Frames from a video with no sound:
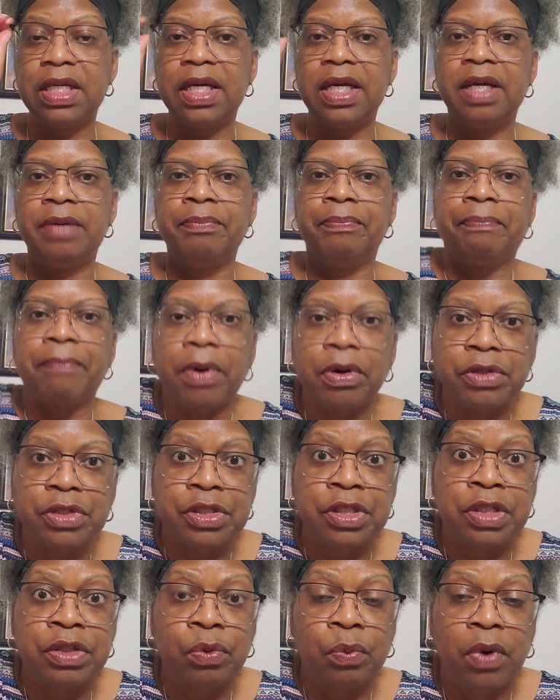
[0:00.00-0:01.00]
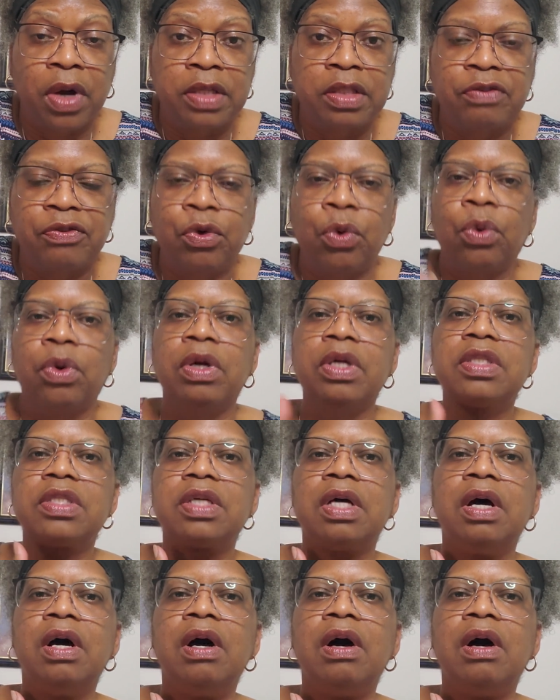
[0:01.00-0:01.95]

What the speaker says: in purchasing the wines, of course,